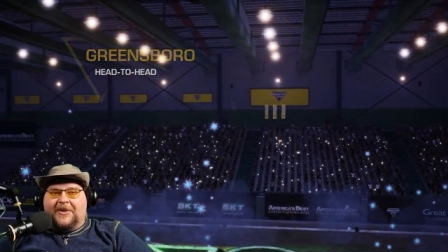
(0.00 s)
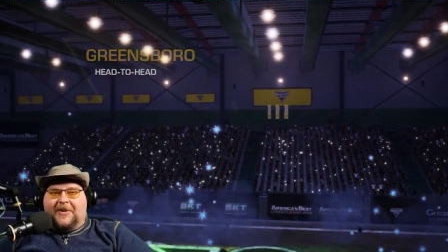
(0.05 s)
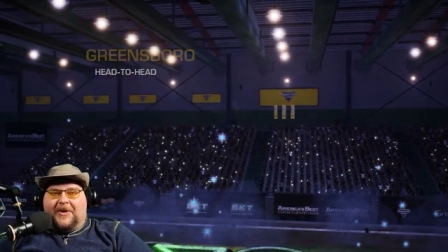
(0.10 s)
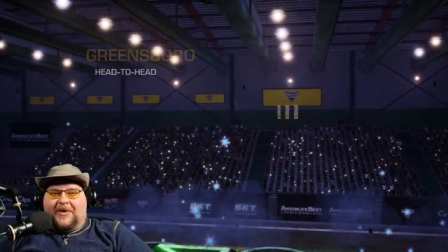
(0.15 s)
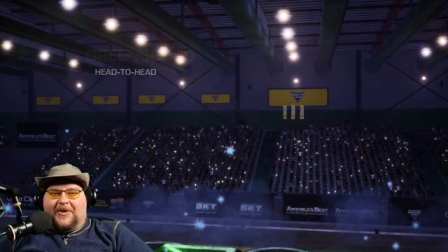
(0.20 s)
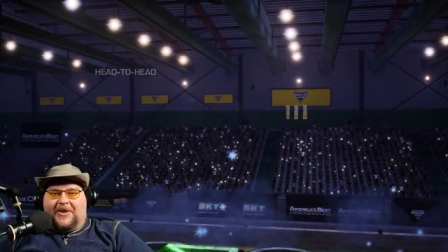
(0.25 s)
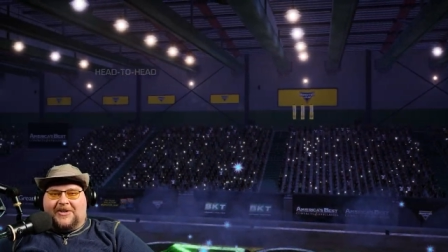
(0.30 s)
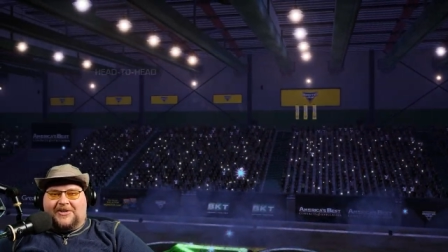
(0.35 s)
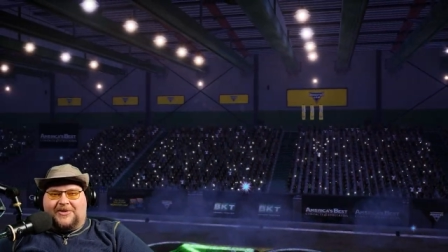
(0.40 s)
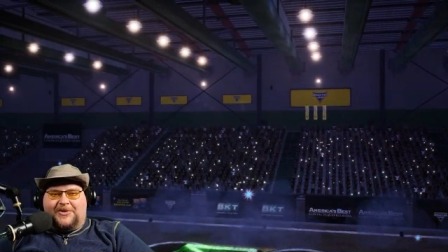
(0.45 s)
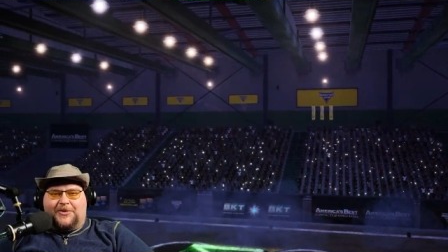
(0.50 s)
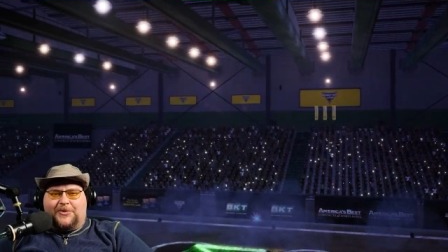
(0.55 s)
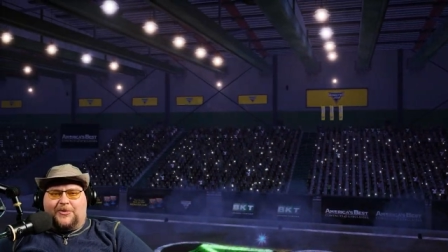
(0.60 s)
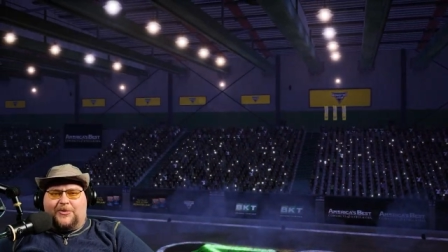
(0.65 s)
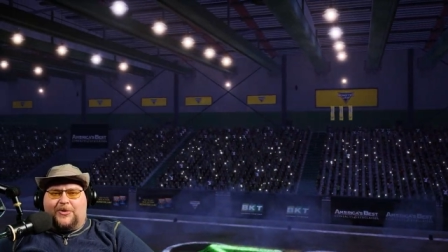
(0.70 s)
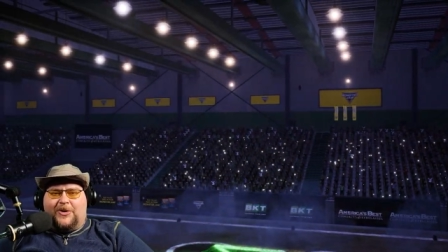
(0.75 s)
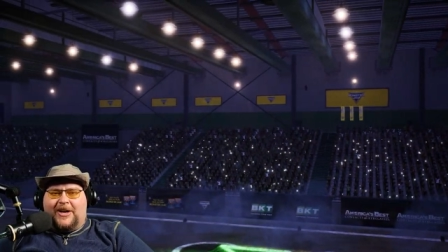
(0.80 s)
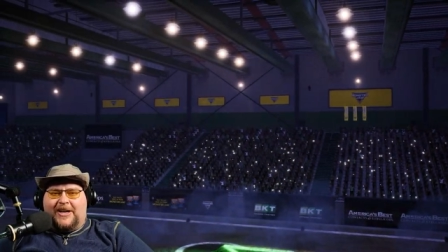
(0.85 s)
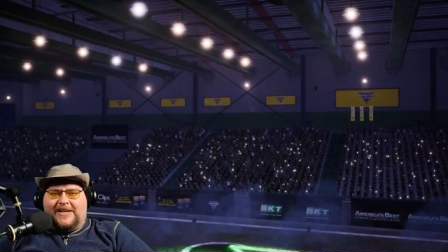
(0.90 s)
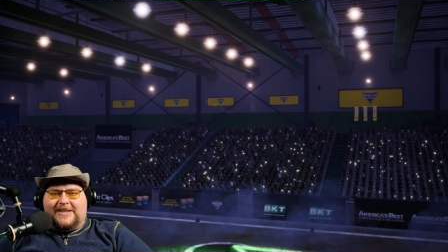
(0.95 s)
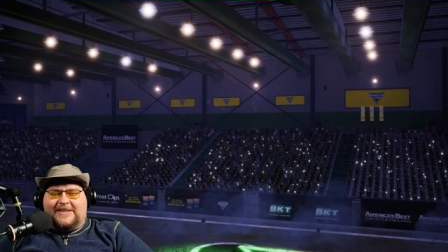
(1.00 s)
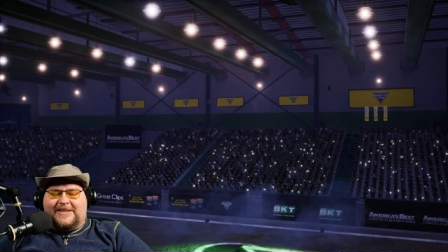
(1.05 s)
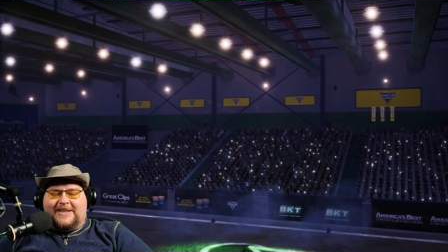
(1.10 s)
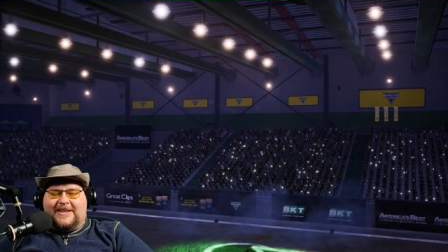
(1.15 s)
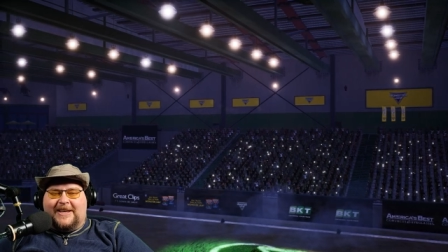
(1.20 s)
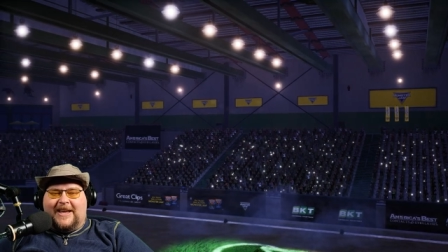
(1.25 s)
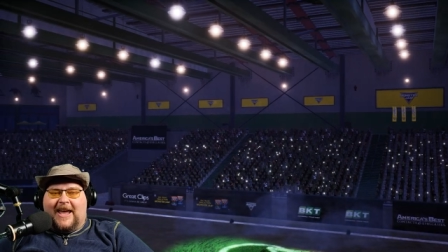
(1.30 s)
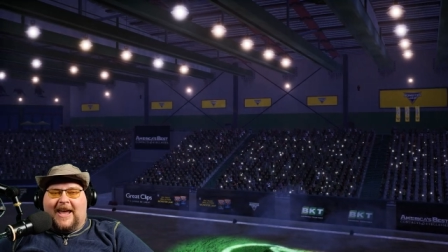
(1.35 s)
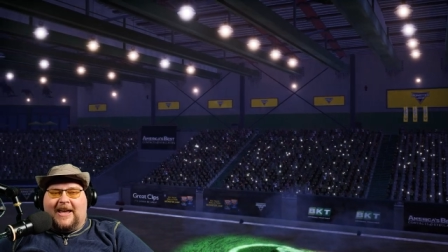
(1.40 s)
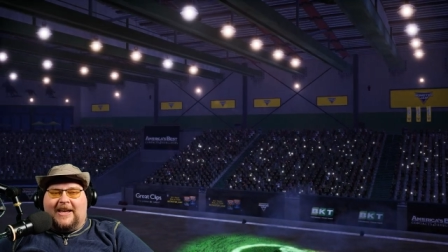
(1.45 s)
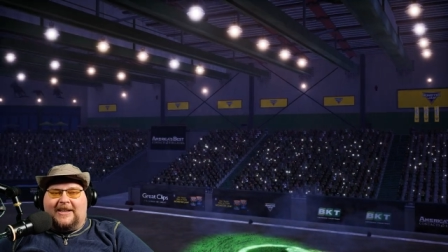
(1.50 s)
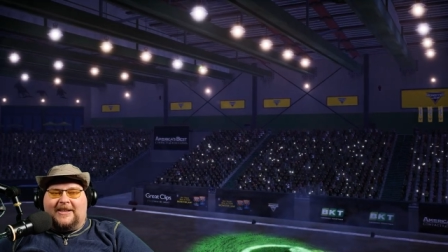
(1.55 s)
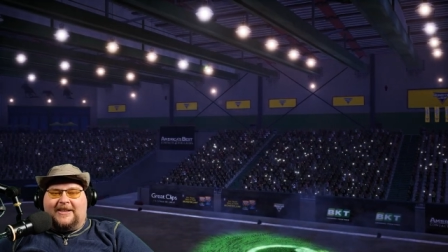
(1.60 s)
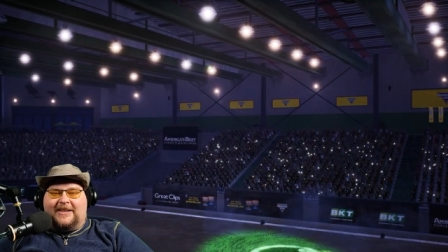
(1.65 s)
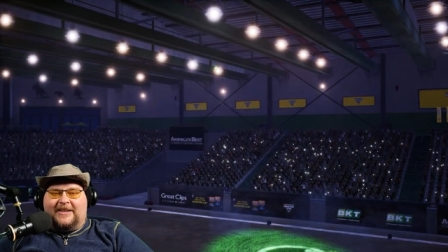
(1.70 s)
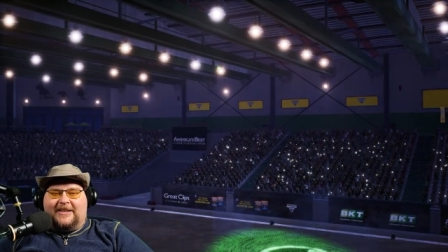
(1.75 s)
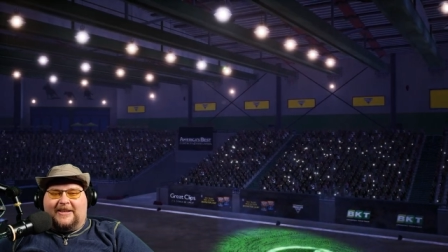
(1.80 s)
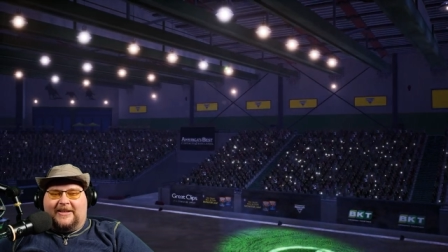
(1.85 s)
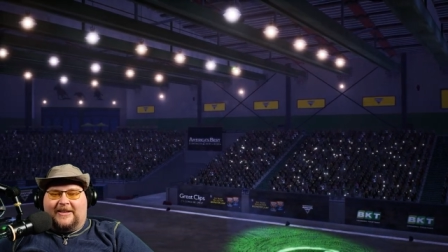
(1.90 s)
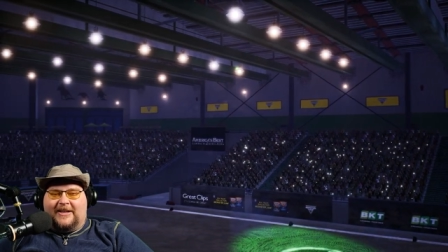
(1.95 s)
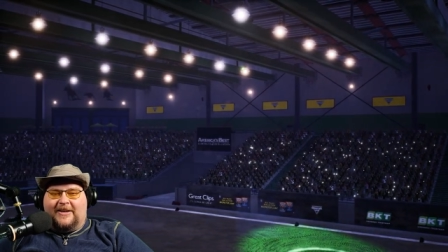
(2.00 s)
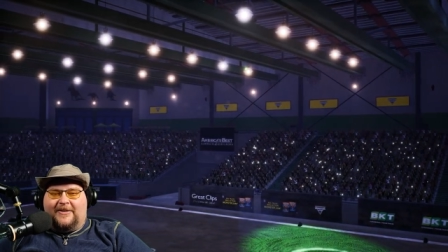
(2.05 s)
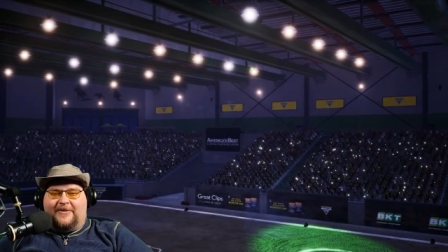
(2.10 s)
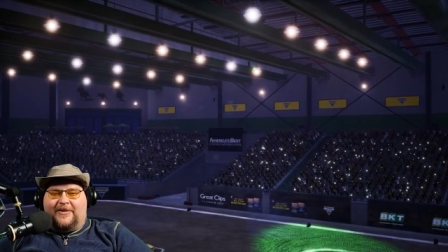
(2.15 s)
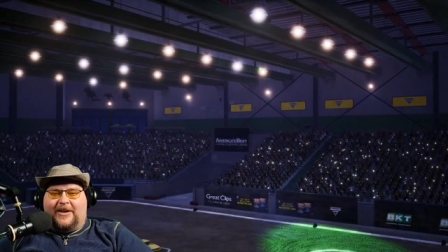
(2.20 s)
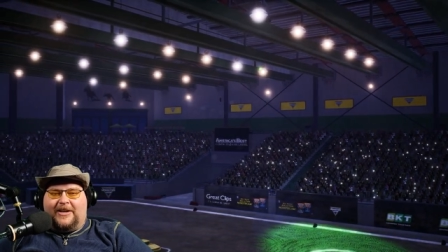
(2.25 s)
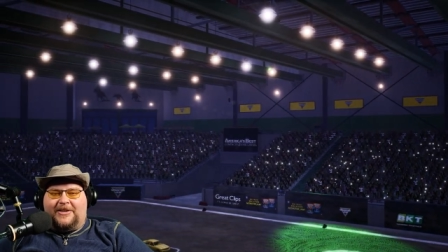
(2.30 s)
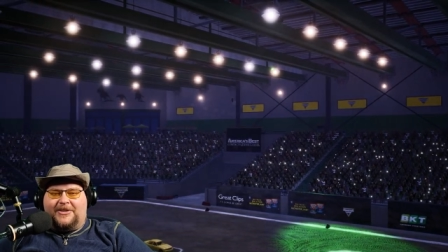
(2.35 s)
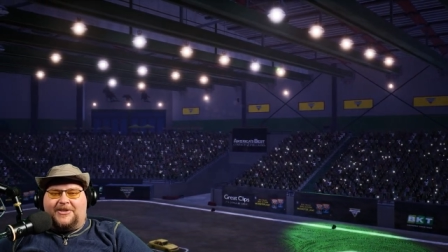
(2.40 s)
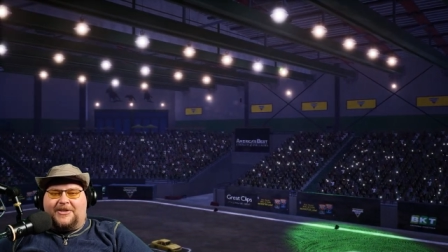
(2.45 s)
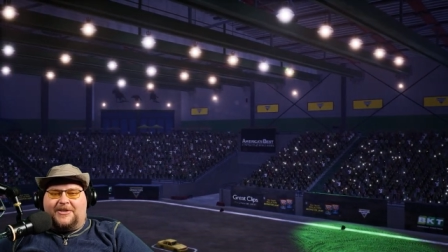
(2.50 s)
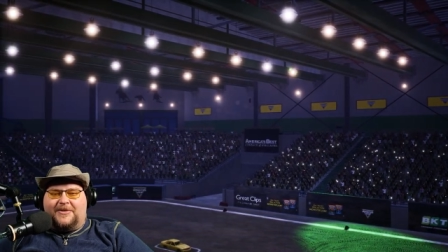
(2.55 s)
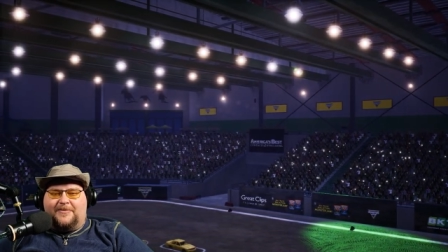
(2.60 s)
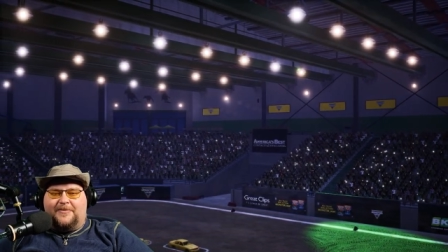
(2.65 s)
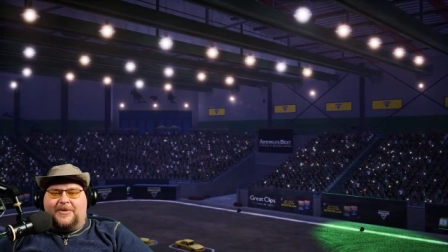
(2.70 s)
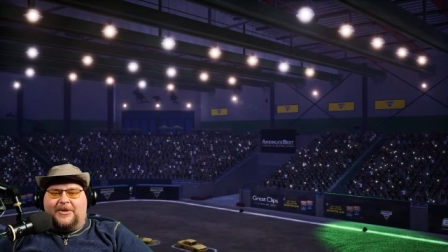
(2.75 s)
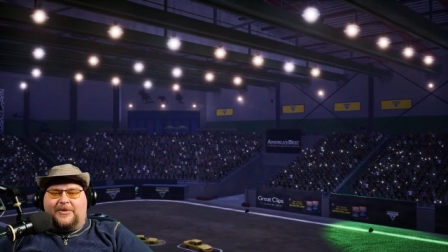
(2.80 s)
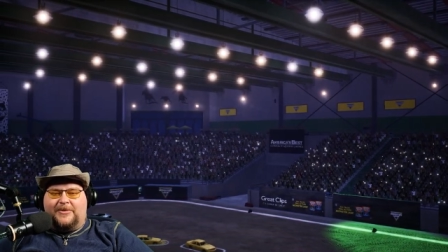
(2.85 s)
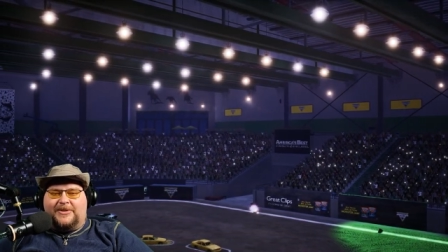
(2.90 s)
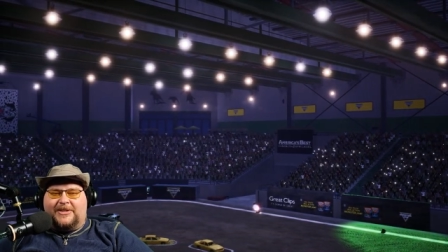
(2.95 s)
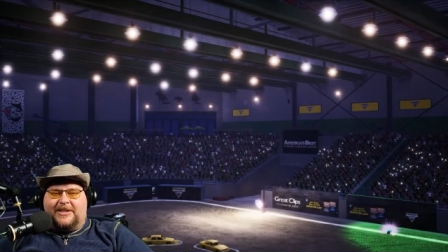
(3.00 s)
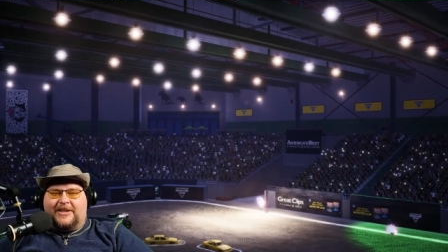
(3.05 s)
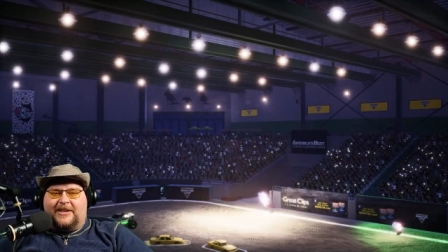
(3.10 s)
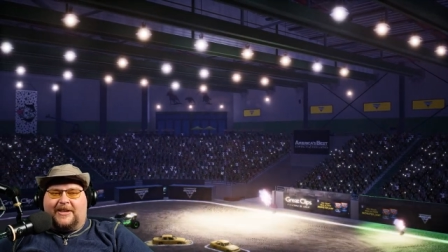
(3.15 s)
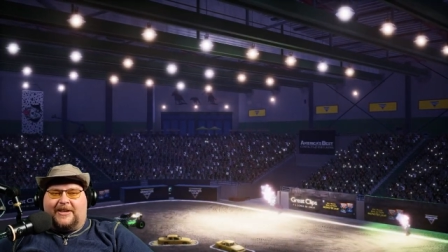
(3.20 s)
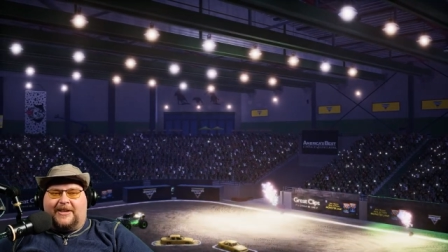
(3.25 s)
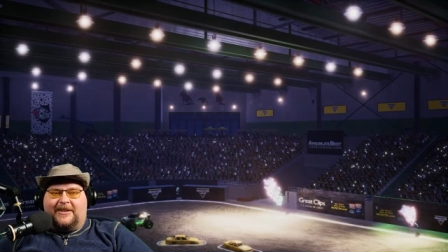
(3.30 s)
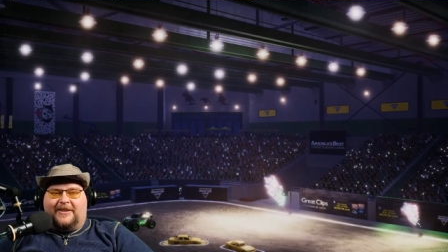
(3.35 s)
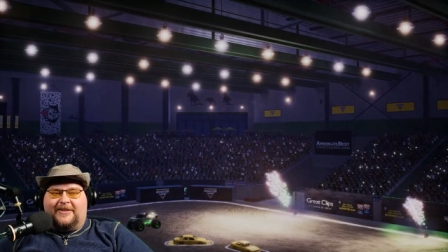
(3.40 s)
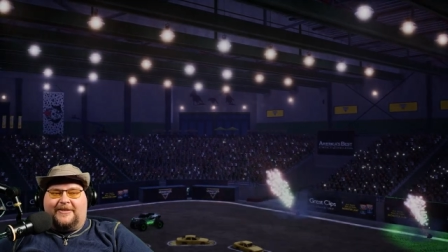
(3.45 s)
with this crazy alien invasion music.